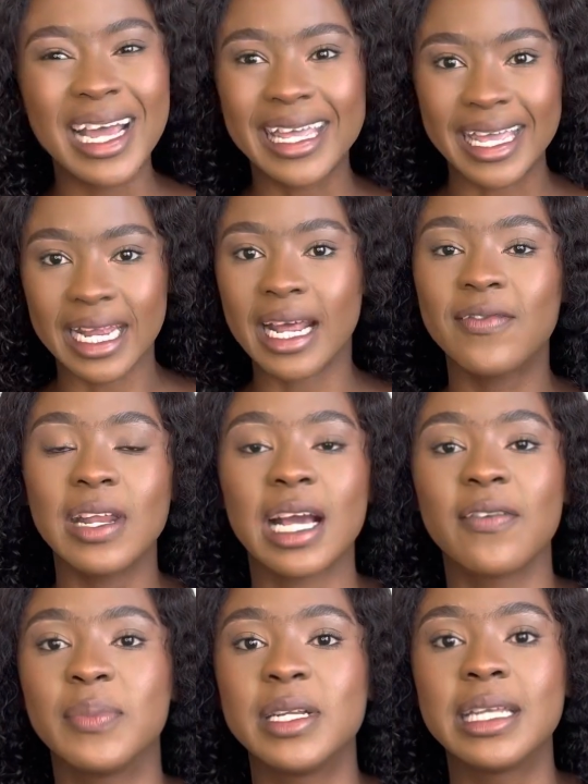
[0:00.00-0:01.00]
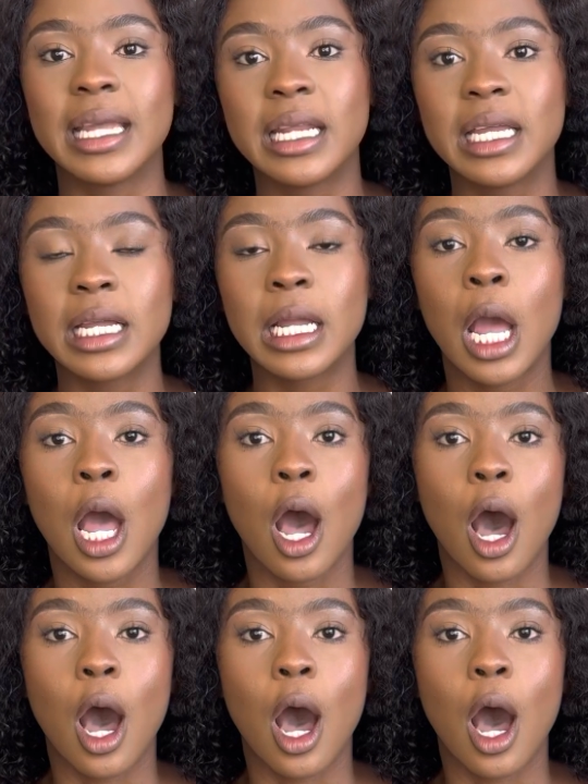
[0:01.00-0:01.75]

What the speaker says: Again, I feel like I've been getting